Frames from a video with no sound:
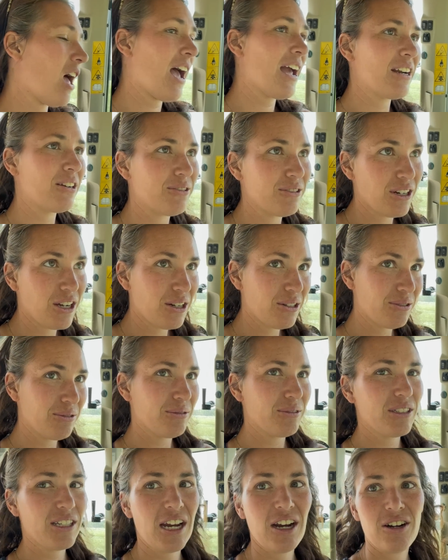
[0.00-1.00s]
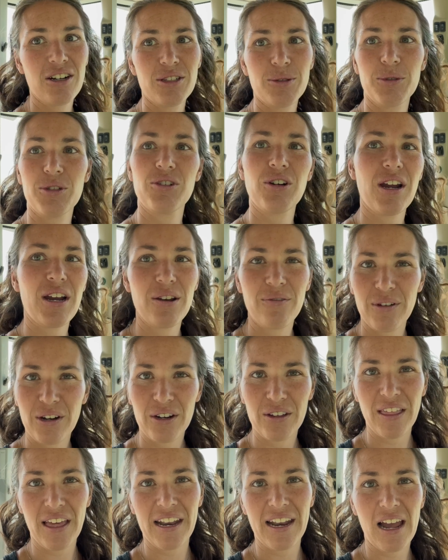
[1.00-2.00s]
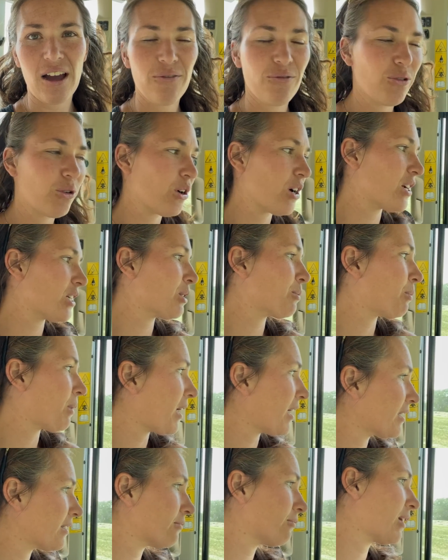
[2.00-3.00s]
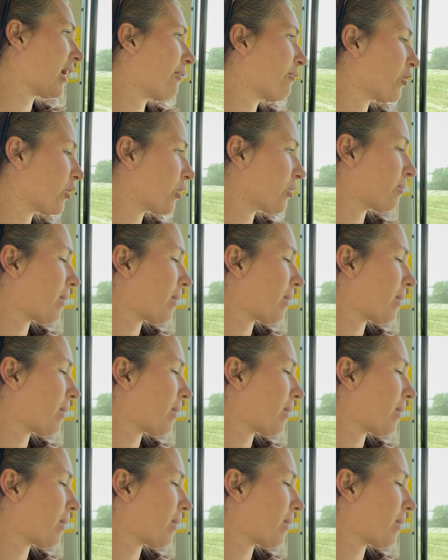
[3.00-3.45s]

I don't know. Terrence was trying to figure that out for us, but we haven't heard